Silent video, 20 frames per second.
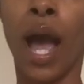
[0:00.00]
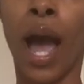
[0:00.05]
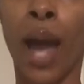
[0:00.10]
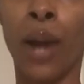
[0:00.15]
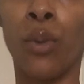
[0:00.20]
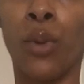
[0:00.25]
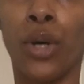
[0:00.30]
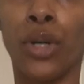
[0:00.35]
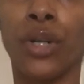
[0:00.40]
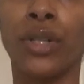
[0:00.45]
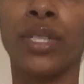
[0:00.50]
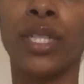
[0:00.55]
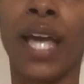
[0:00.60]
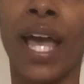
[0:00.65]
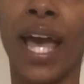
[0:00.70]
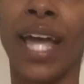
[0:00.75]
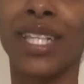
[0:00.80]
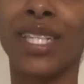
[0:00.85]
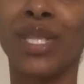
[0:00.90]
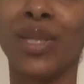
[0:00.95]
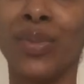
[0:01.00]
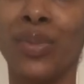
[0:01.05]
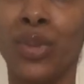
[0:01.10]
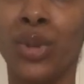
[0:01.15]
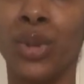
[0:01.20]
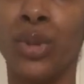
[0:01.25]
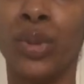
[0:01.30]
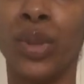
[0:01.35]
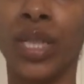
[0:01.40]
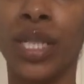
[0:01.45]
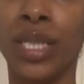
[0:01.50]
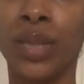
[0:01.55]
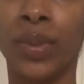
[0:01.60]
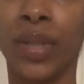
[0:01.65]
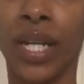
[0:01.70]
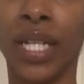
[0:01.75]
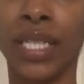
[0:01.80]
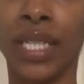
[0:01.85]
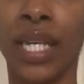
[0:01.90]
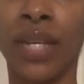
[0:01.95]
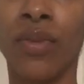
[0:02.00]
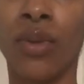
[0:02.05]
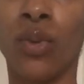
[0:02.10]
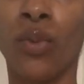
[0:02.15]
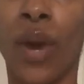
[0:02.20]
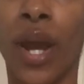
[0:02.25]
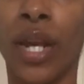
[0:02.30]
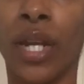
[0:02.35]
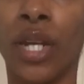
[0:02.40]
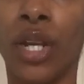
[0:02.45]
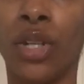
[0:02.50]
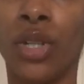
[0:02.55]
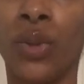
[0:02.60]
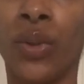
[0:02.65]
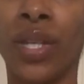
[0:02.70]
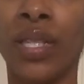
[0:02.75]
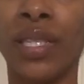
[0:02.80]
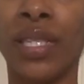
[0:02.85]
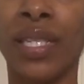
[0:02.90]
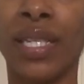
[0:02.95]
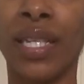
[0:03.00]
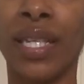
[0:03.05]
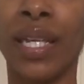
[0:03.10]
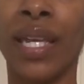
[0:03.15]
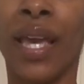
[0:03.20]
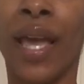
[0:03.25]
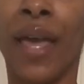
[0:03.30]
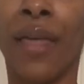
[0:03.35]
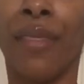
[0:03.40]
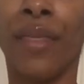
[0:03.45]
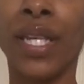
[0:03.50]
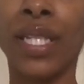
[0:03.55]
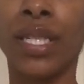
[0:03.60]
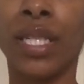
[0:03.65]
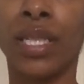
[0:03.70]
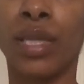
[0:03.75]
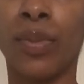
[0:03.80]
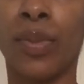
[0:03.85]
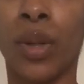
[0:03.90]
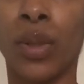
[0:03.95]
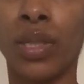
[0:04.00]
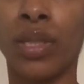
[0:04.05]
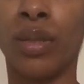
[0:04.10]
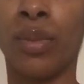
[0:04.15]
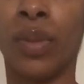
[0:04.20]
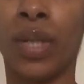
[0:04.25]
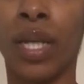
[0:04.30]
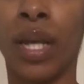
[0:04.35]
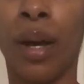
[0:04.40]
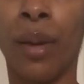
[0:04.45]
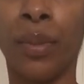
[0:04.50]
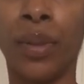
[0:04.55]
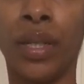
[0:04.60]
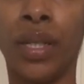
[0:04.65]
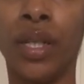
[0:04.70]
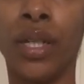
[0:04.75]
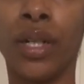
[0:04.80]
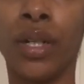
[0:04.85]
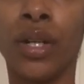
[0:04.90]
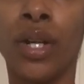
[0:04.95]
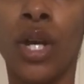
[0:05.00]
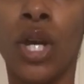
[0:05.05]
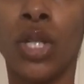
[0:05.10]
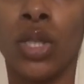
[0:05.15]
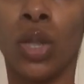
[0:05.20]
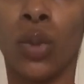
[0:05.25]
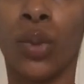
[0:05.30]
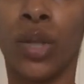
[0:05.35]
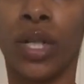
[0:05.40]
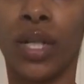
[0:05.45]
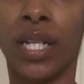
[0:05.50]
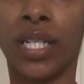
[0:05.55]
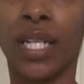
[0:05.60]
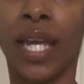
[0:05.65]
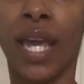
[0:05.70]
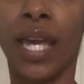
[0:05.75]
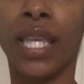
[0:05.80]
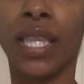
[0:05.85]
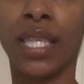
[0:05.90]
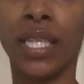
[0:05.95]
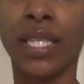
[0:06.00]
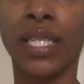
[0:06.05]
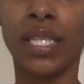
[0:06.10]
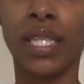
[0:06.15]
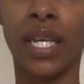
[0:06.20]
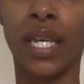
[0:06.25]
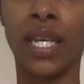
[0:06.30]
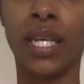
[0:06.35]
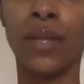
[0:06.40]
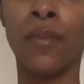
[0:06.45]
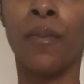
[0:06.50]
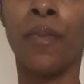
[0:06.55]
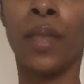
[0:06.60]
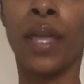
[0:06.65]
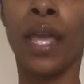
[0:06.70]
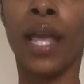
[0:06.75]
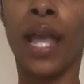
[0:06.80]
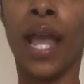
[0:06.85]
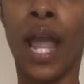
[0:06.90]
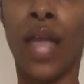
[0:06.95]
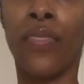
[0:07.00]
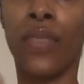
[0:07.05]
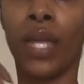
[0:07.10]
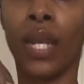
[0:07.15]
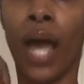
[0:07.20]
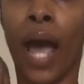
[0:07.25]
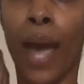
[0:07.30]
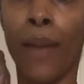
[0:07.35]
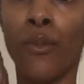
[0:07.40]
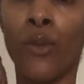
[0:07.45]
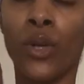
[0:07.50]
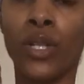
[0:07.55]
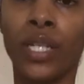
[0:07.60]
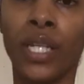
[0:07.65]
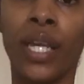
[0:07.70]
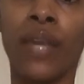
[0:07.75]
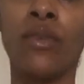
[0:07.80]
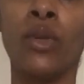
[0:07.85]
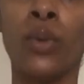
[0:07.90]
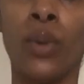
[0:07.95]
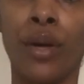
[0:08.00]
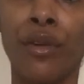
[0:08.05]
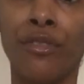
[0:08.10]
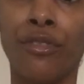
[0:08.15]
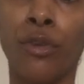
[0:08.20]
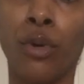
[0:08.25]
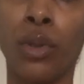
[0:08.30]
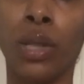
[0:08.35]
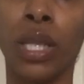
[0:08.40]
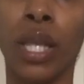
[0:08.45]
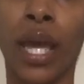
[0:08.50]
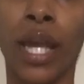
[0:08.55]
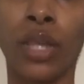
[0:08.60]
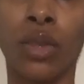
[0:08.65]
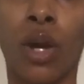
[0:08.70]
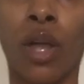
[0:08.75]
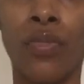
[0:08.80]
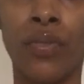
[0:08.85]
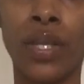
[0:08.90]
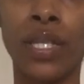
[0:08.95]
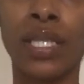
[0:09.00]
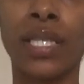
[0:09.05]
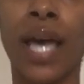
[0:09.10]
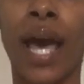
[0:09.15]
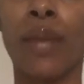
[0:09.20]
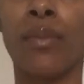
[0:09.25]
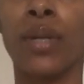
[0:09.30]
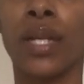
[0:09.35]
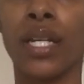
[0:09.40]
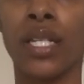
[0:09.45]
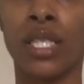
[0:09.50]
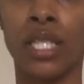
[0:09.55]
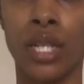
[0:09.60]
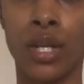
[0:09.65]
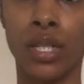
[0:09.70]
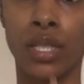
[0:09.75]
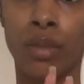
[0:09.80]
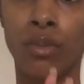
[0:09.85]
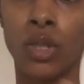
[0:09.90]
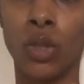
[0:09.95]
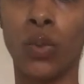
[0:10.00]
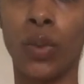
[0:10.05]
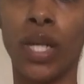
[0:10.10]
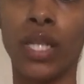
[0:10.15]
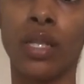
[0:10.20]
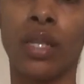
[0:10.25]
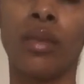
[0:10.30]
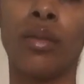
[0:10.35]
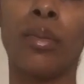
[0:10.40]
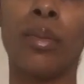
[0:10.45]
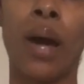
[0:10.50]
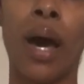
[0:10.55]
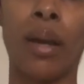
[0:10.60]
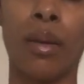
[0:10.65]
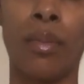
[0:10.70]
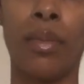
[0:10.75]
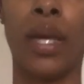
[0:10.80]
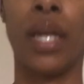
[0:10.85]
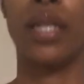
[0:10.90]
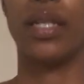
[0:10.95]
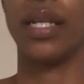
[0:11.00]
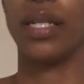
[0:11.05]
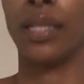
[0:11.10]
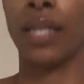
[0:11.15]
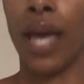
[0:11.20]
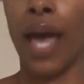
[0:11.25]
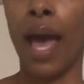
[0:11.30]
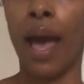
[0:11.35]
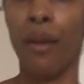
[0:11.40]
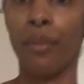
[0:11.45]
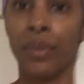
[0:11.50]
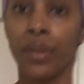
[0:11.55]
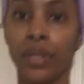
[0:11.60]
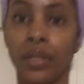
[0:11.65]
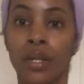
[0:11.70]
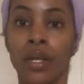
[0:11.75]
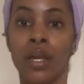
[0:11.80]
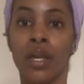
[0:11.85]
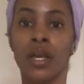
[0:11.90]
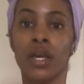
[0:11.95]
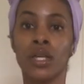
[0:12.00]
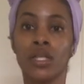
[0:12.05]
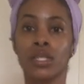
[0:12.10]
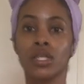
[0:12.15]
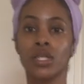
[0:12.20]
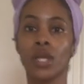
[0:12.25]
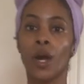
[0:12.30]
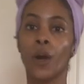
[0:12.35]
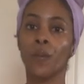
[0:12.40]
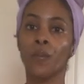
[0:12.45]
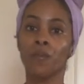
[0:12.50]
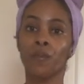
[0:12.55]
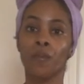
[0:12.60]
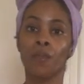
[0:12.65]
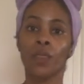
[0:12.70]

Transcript: I want her to add some boobies, because even right here you can see this is supposed to be up here. So we're gonna take this in, and then I'm going to give you a full length on this side because there are some tweaks on the bottom that need to happen. So